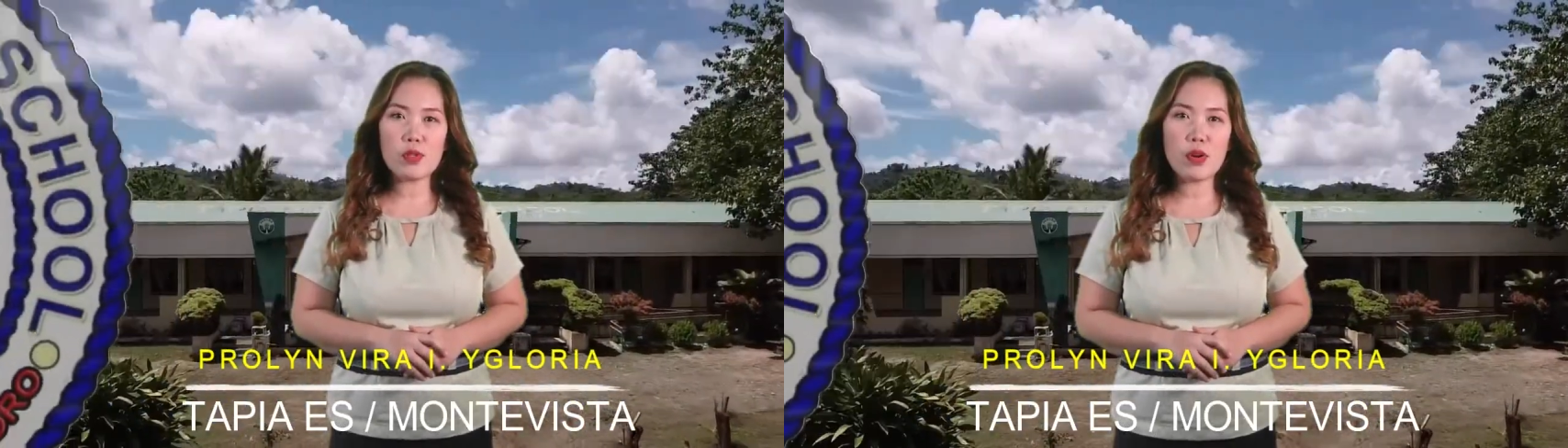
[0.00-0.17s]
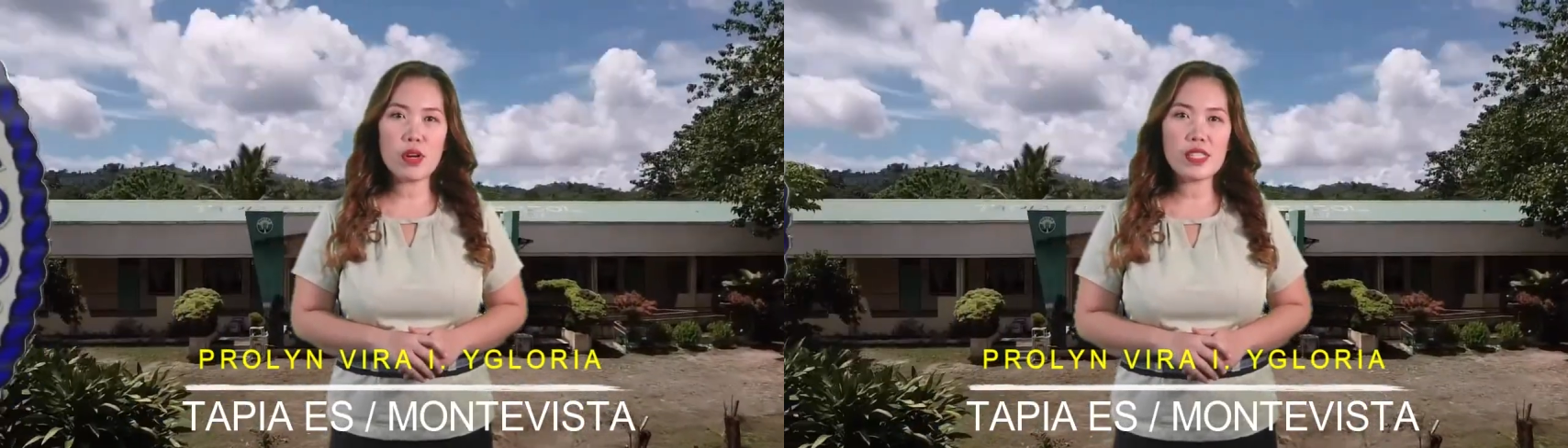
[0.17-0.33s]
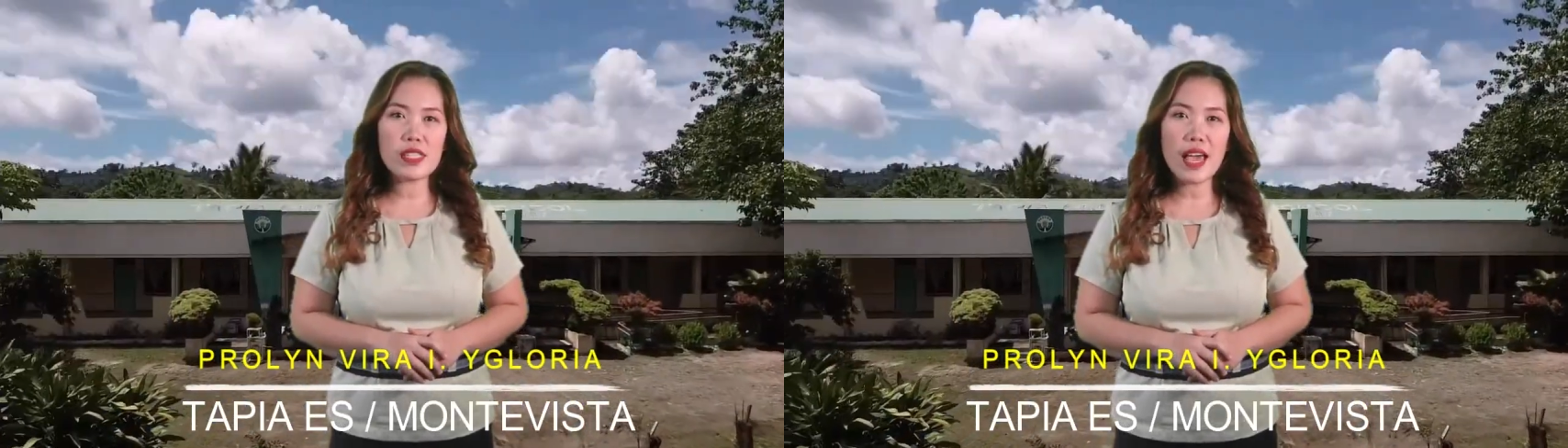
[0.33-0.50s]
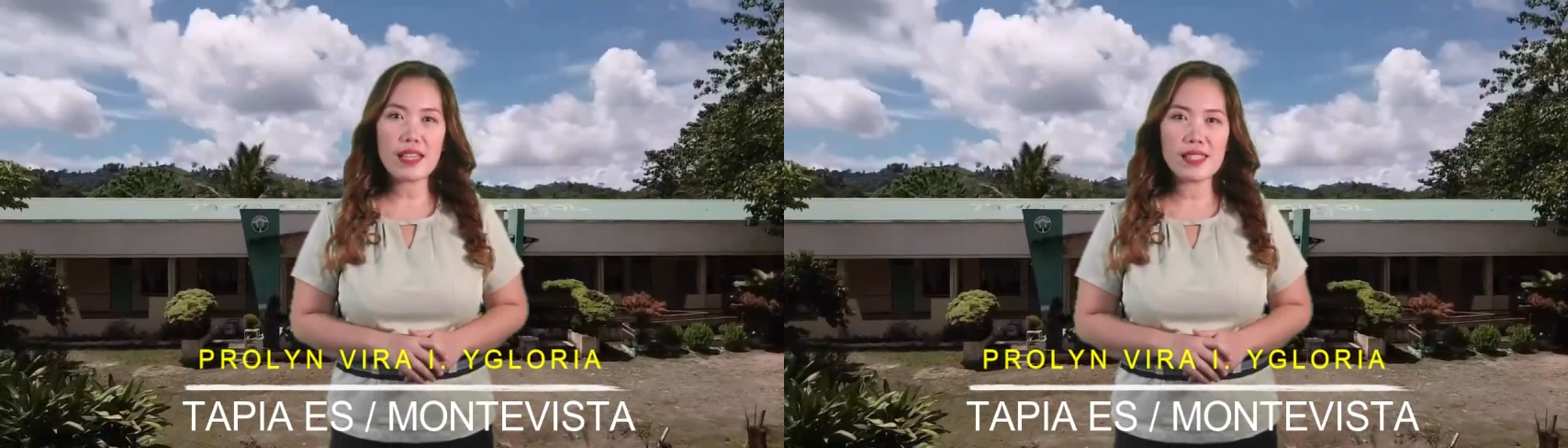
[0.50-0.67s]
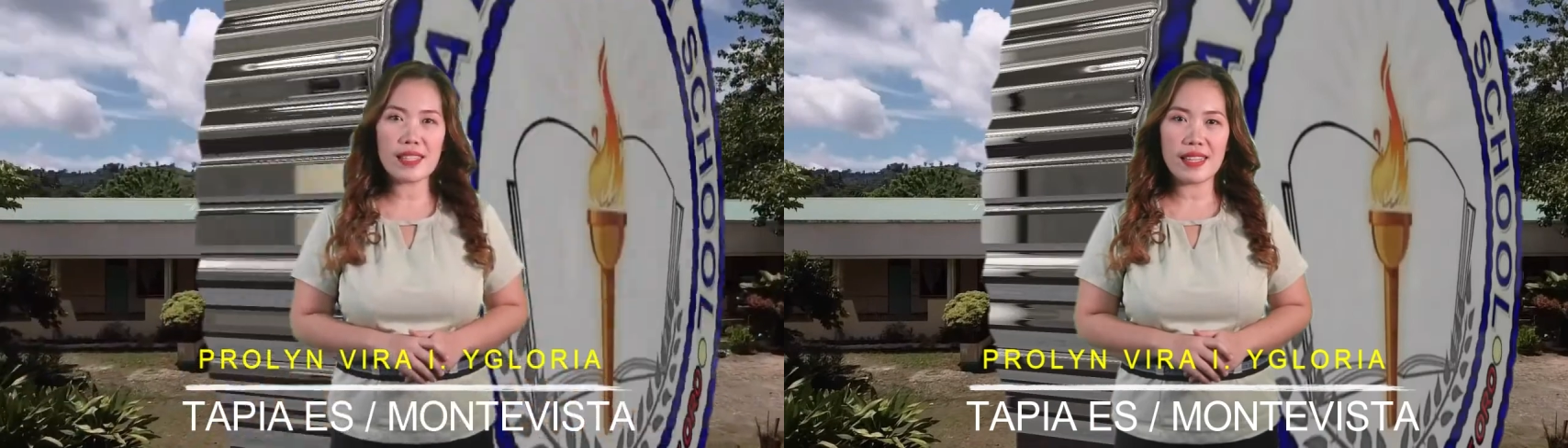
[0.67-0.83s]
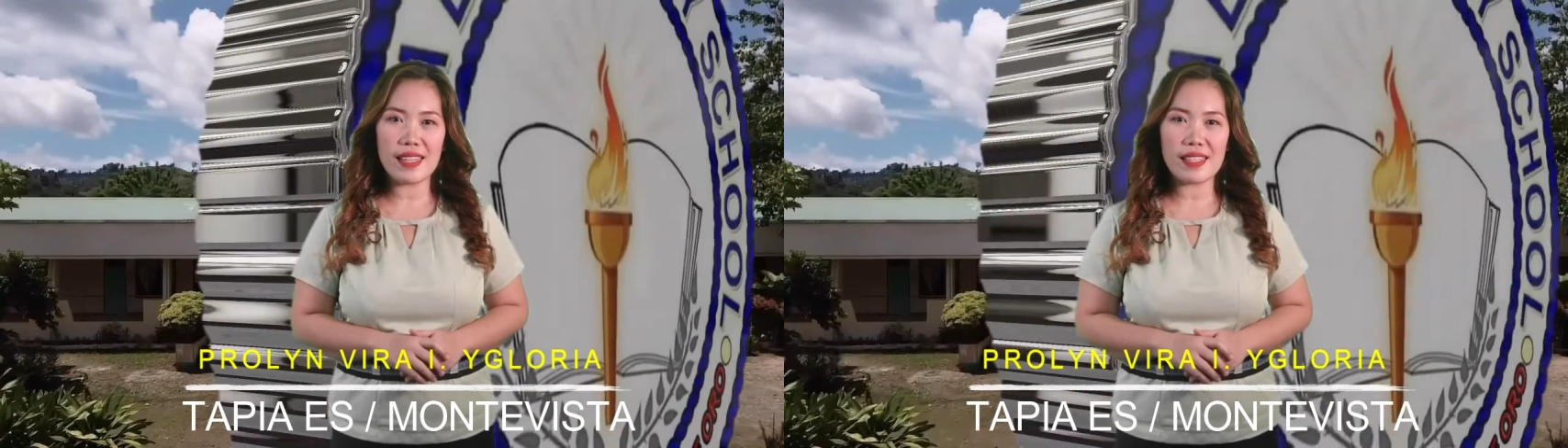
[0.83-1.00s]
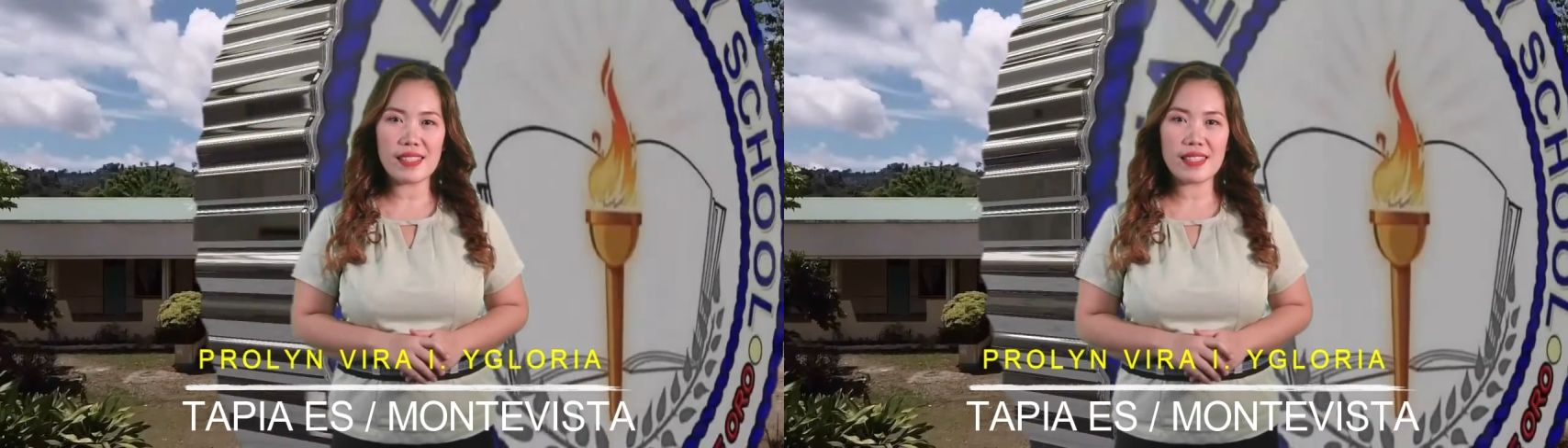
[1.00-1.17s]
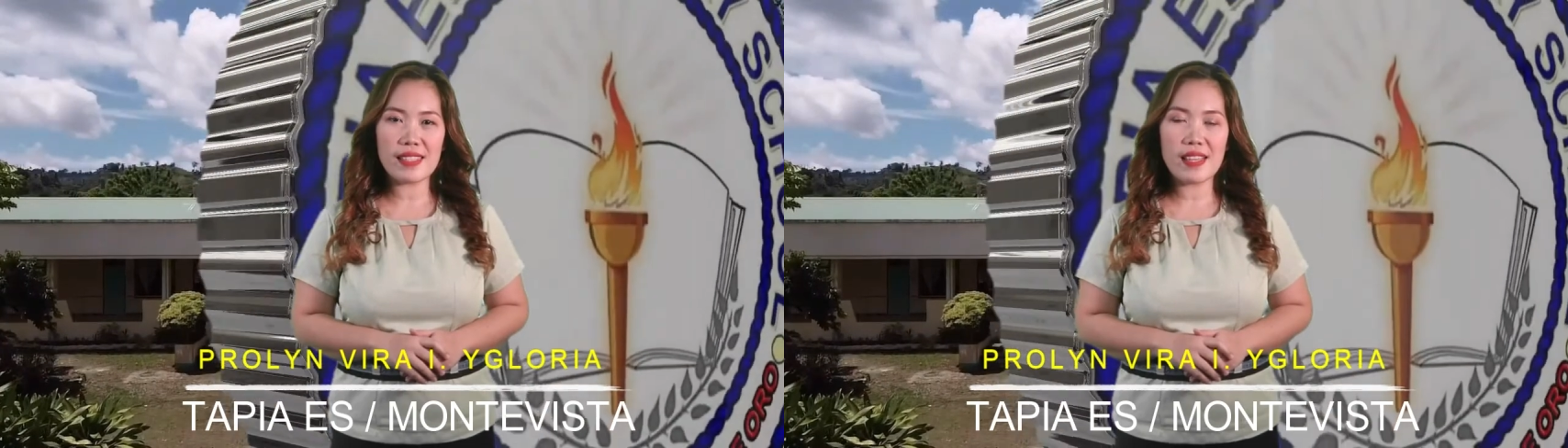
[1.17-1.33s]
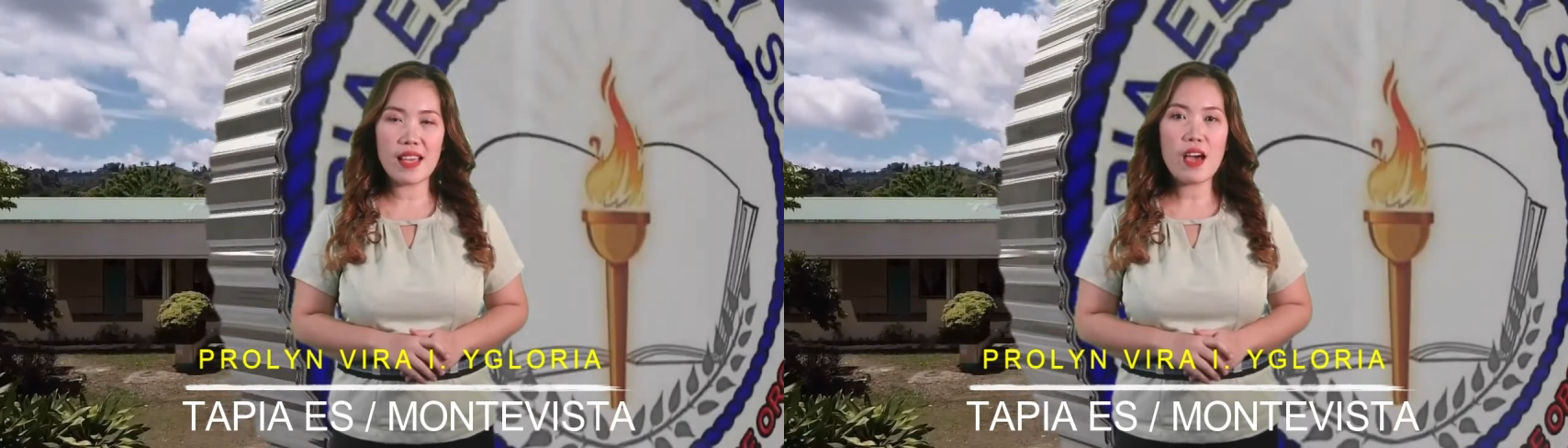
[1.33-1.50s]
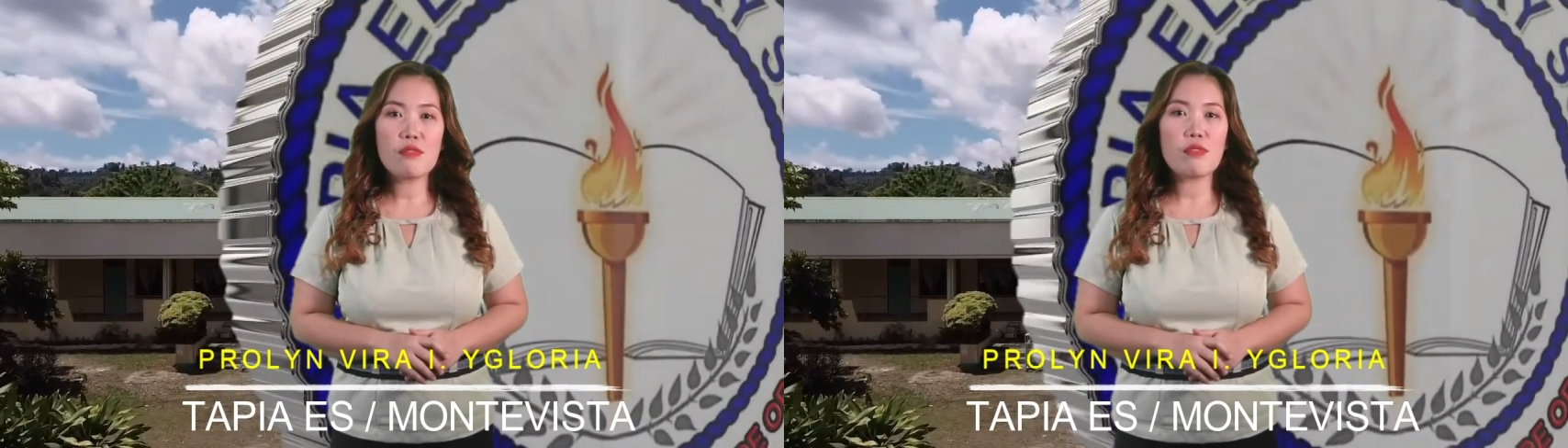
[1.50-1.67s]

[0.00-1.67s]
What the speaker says: Towards Excellence